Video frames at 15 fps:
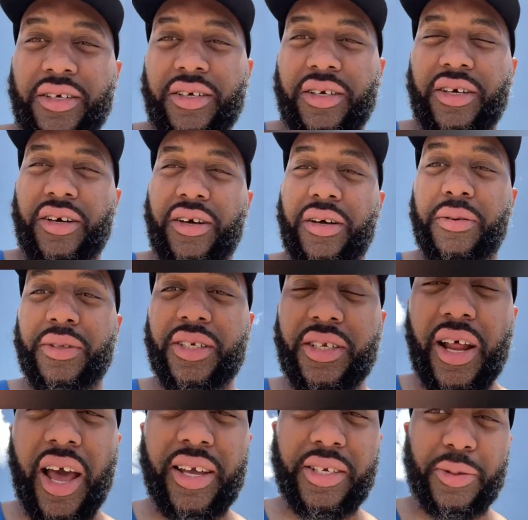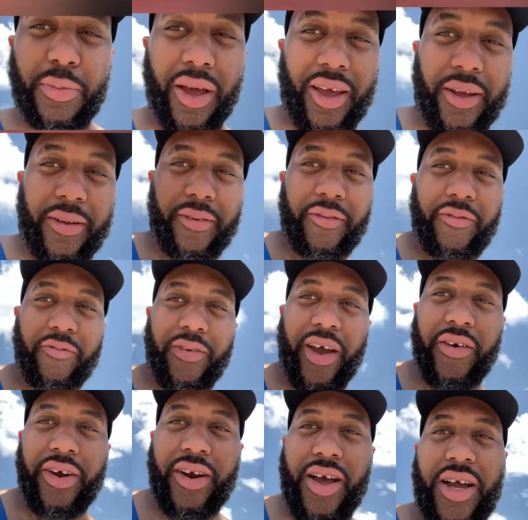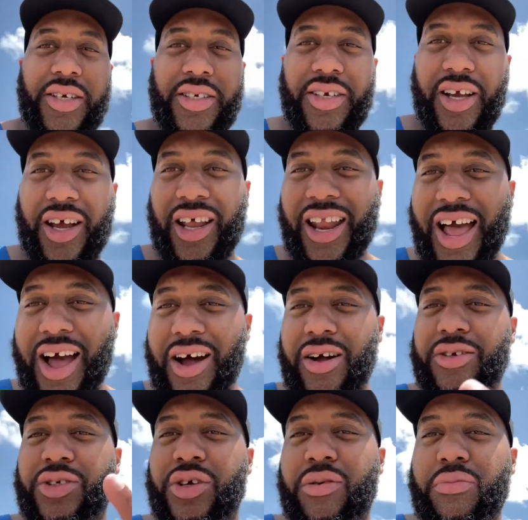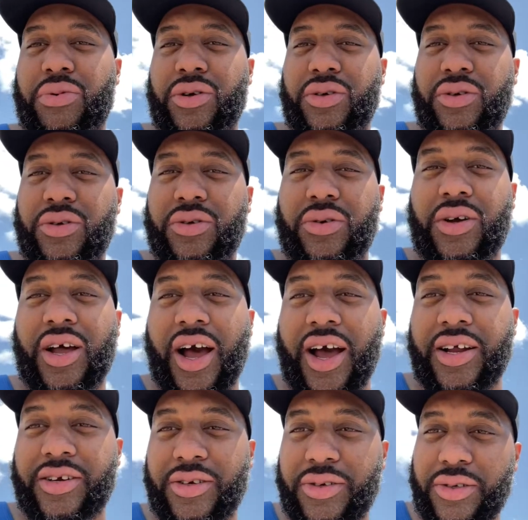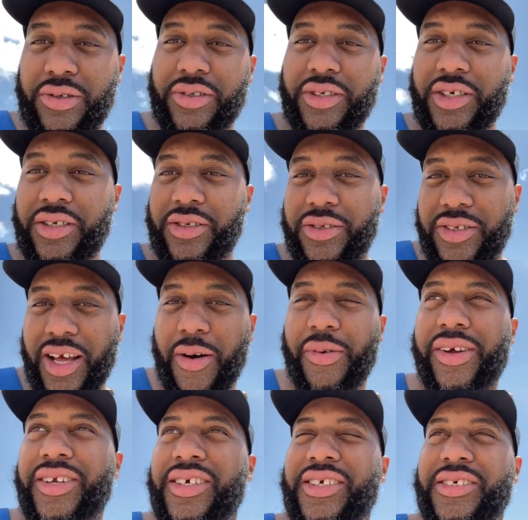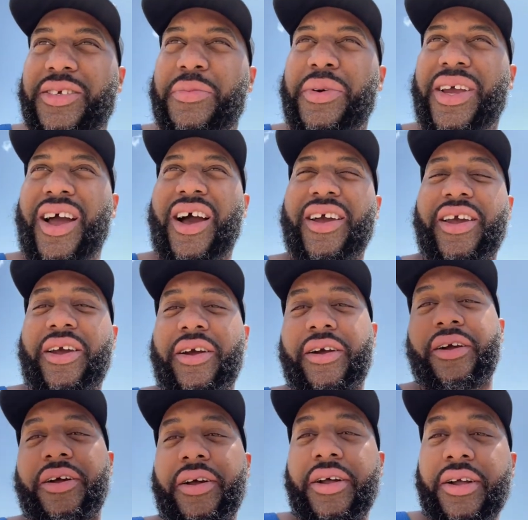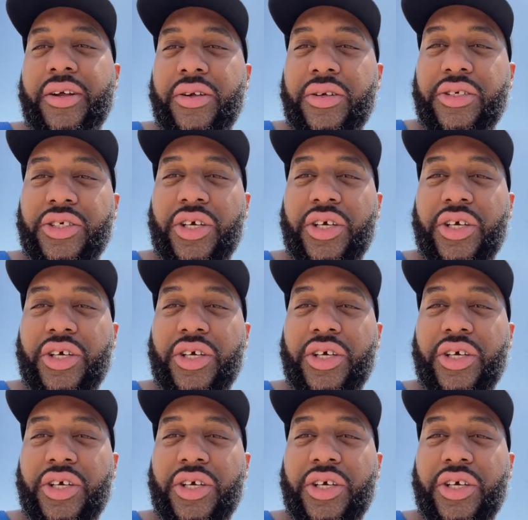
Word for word: Yo, it's nice, man. Very nice. The clouds are blue. God knew. It's blue that we needed to be out here. It's